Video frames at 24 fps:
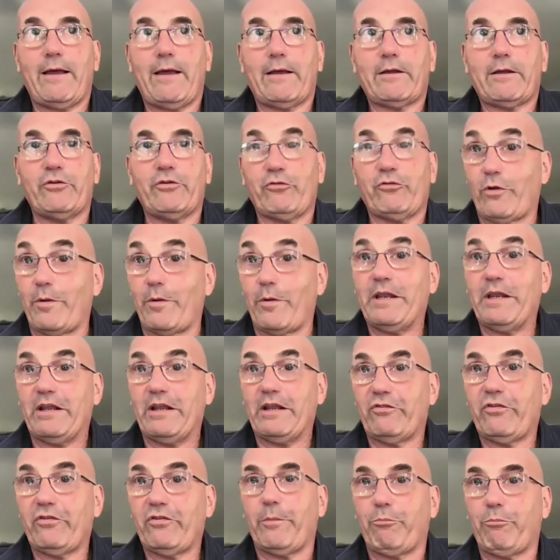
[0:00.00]
contributing
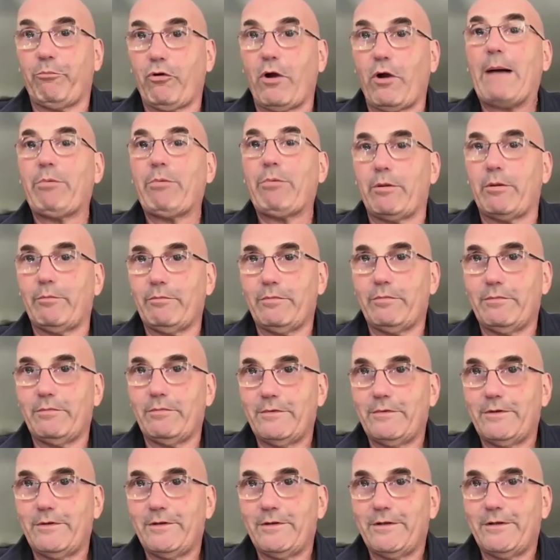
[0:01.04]
to the problem
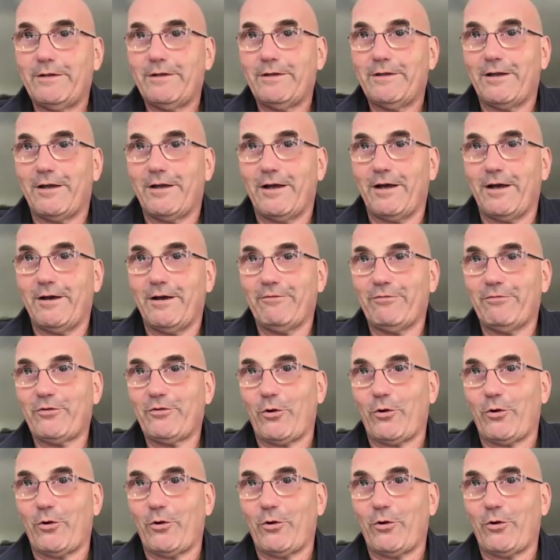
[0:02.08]
of